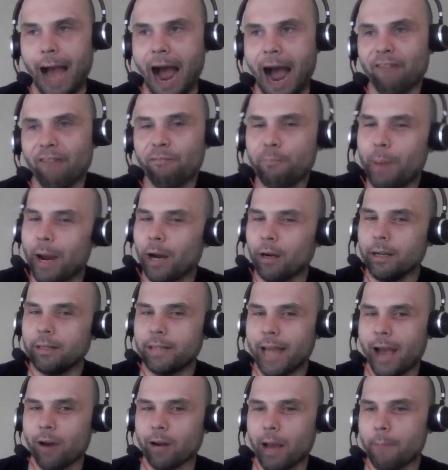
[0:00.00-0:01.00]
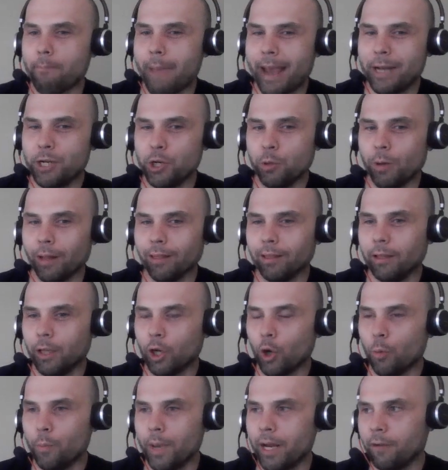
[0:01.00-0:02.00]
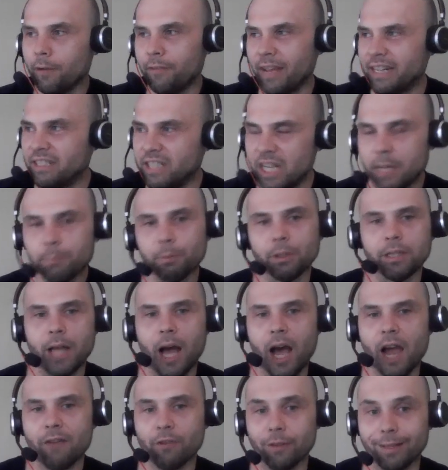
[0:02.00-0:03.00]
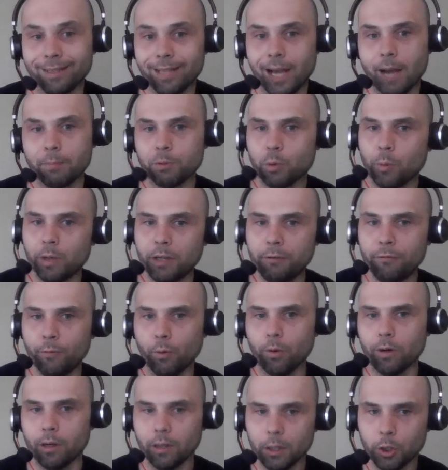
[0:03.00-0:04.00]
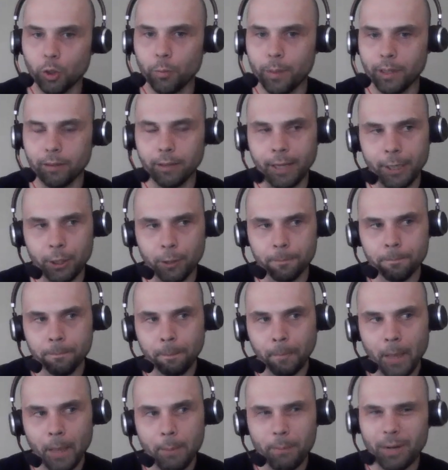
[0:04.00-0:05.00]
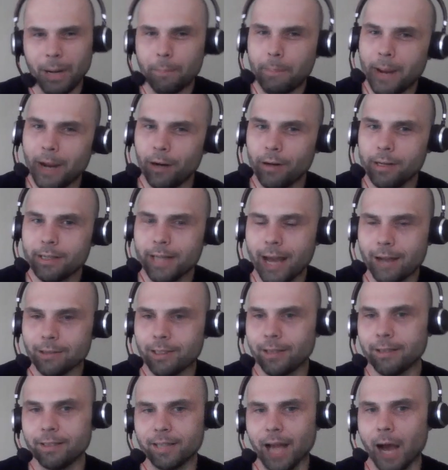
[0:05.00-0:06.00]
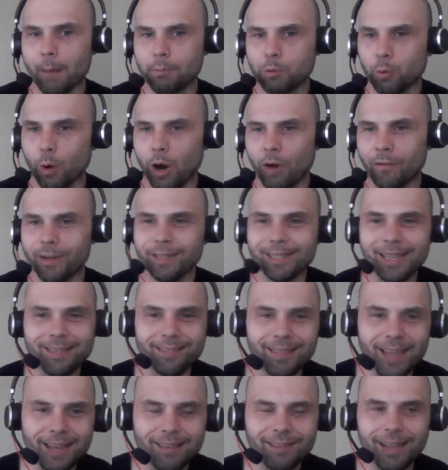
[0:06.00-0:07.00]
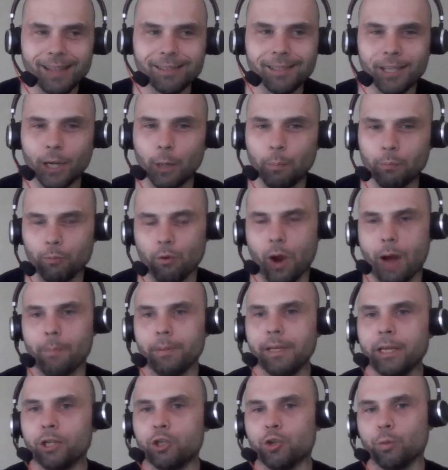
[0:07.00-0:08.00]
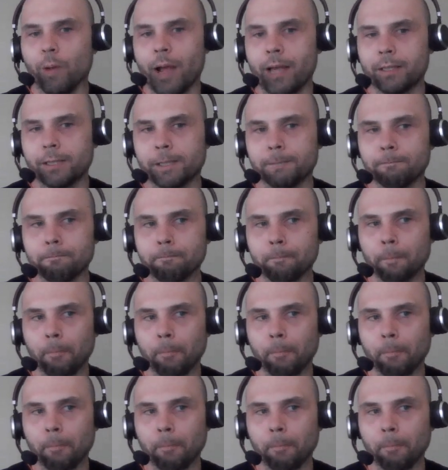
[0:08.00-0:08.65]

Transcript: I've pared it down. I may do a little bit of a deeper dive on the top 24 a little bit later, but I pared it down to the top 12 because I think that's going to probably address